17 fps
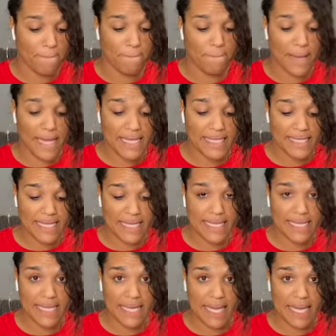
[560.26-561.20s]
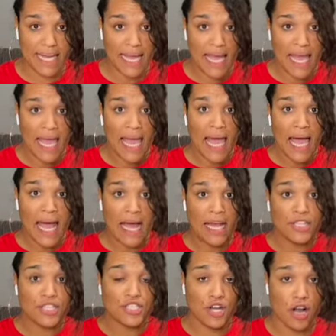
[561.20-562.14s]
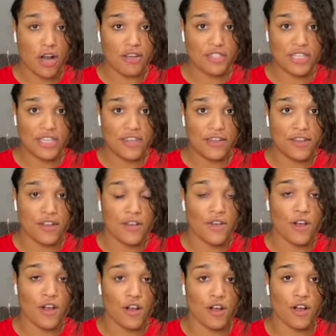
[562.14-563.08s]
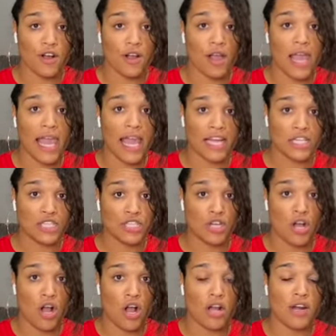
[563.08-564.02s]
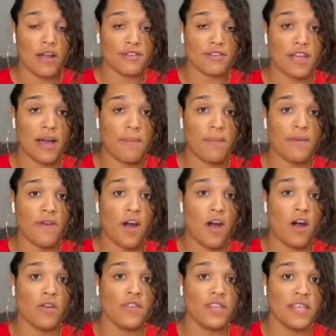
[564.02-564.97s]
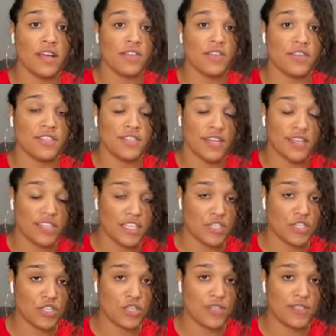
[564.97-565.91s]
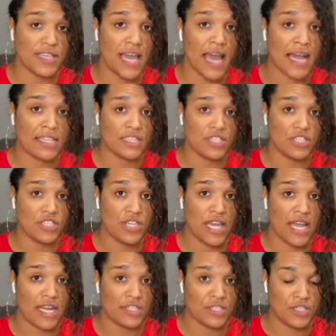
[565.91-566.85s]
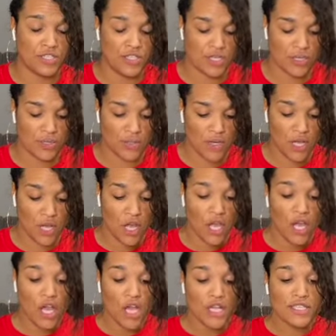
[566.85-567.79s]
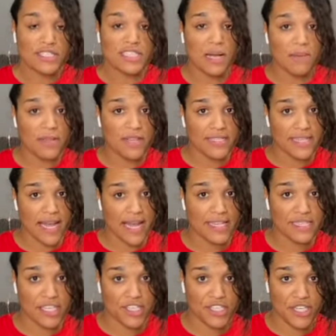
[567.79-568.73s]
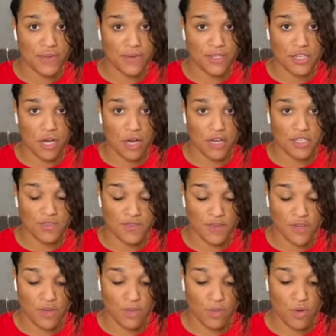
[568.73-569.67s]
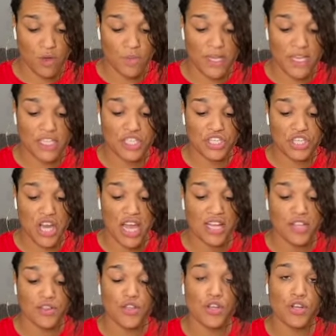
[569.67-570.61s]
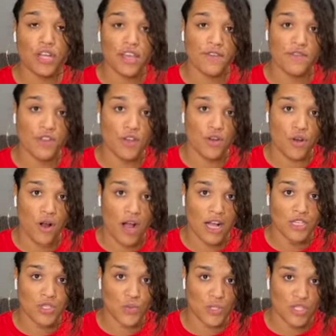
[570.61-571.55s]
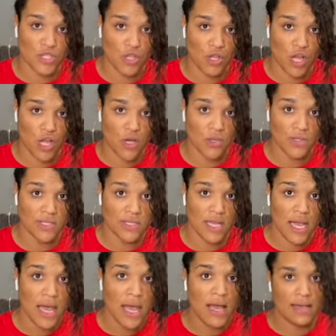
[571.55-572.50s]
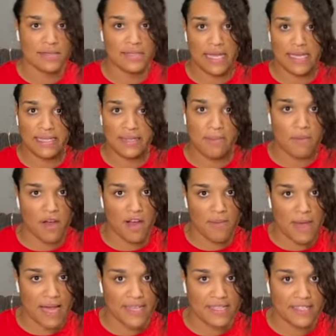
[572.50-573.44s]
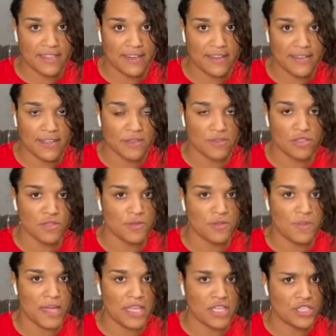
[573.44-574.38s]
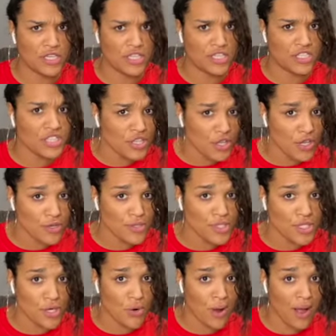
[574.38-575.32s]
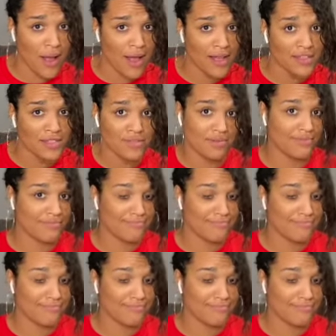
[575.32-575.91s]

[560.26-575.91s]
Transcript: basically charging her extra on top of all the other additional tasks that she had to do. Some of the tasks that she would charge from would be check if the garage was closed. Say the mom accidentally just was making sure that she closed the garage.